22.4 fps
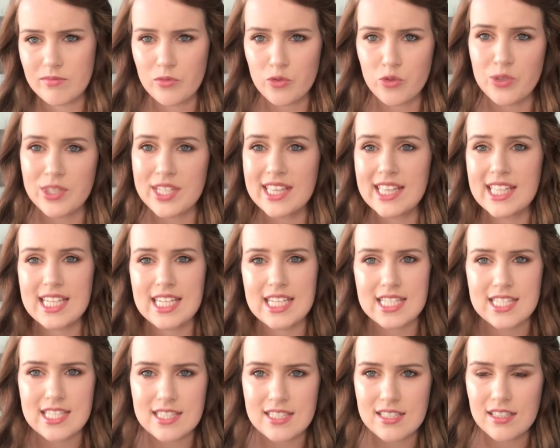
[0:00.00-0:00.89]

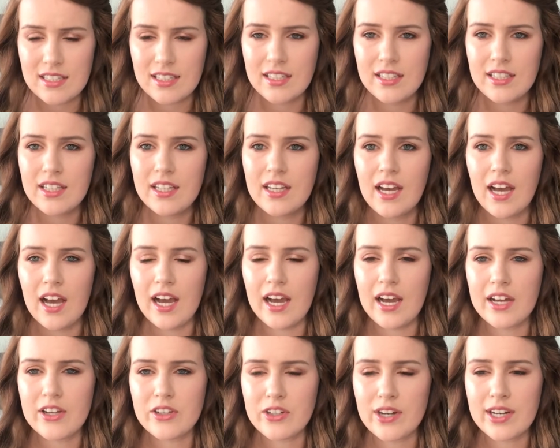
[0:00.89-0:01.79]
release,
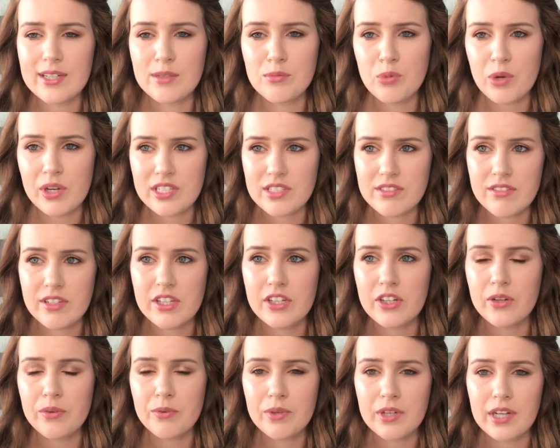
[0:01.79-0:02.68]
try to breastfeed
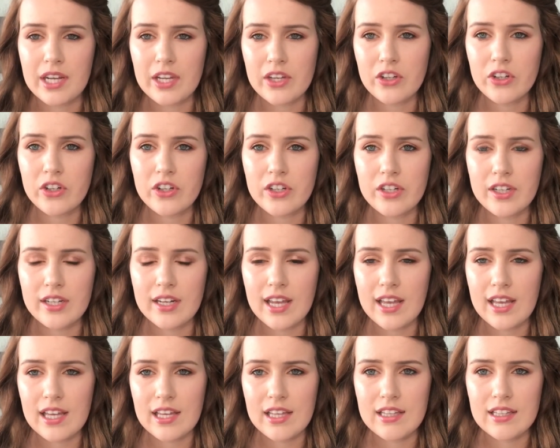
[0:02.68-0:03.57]
her when I could,
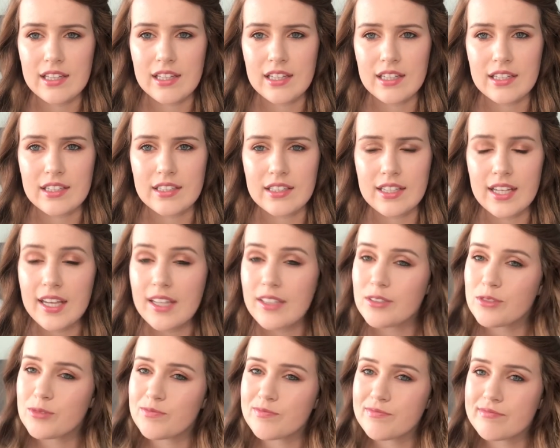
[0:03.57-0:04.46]
and then
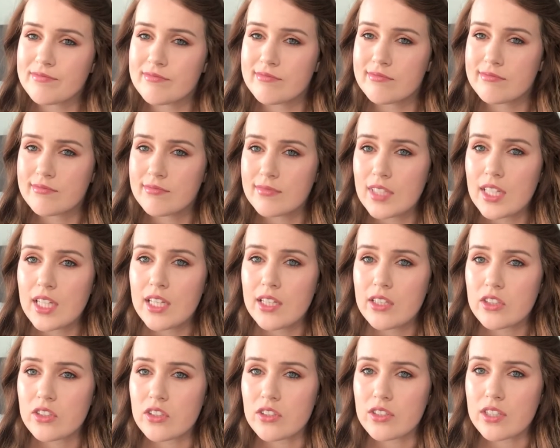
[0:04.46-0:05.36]
yeah.
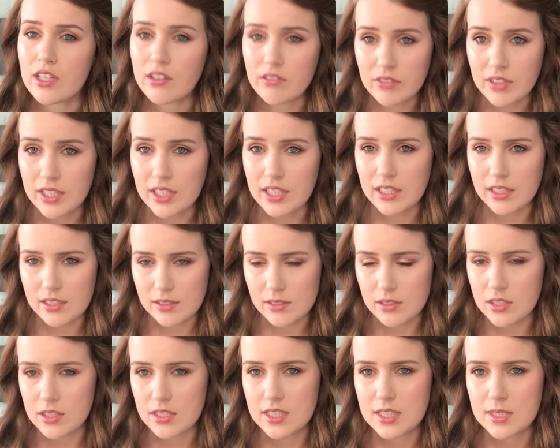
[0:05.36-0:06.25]
So definitely
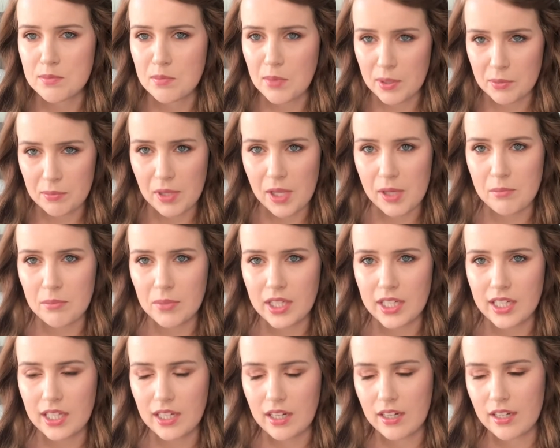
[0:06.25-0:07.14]
spend that
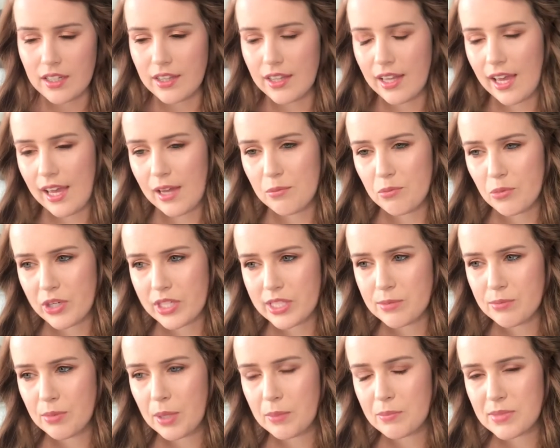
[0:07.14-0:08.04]
money on that
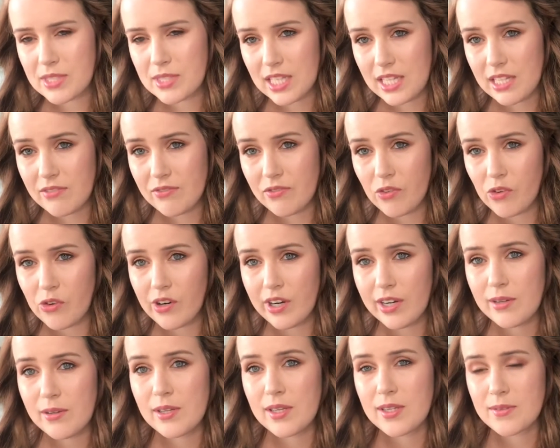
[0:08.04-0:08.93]
breast pump, save for
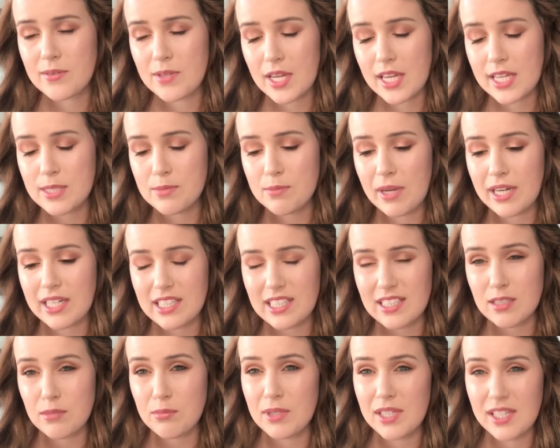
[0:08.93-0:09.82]
it. Expect
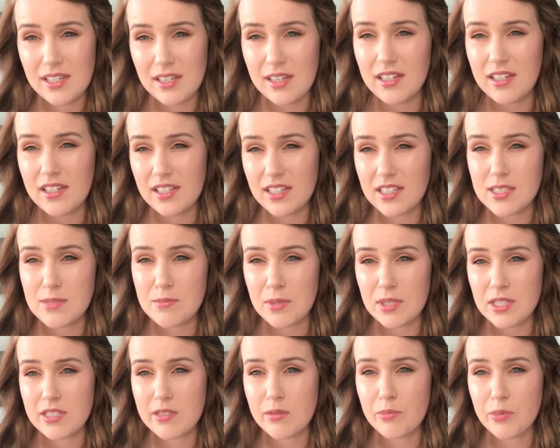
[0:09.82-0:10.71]
it to be an
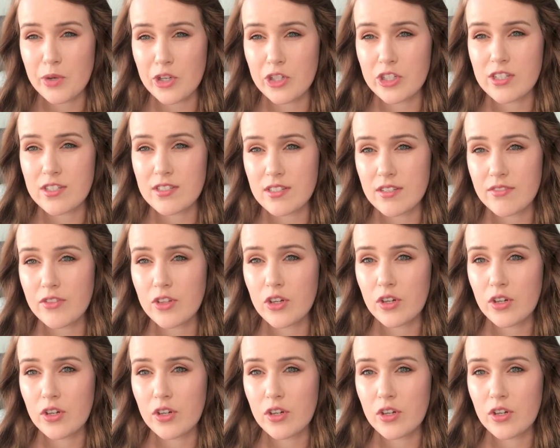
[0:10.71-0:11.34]
expensive purchase if